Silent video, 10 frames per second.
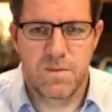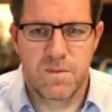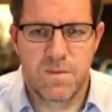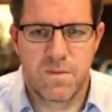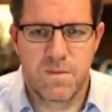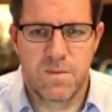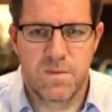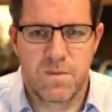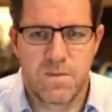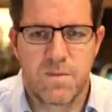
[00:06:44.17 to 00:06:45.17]

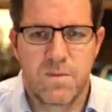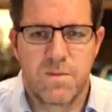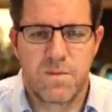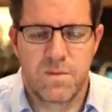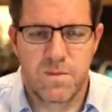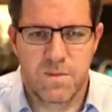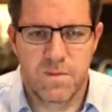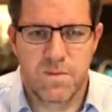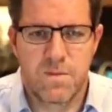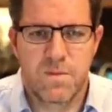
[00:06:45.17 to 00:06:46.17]

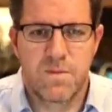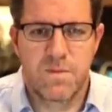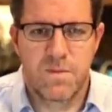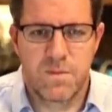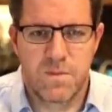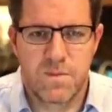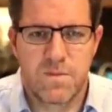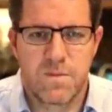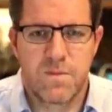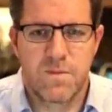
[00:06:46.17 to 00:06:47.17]

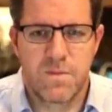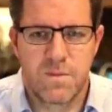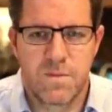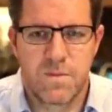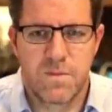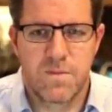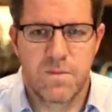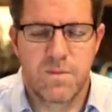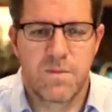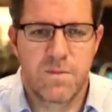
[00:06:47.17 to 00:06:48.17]

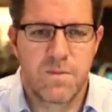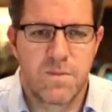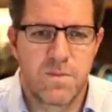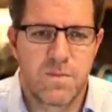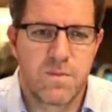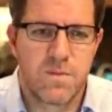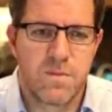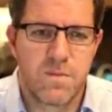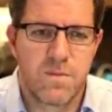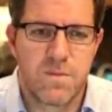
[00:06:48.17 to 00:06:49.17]

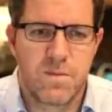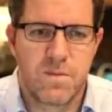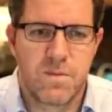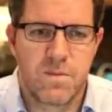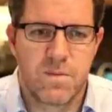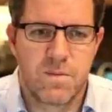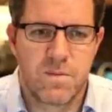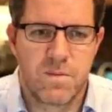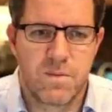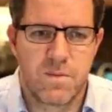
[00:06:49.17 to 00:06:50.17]

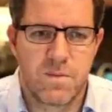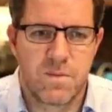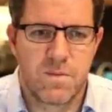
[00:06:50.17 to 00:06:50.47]
This person isn't speaking.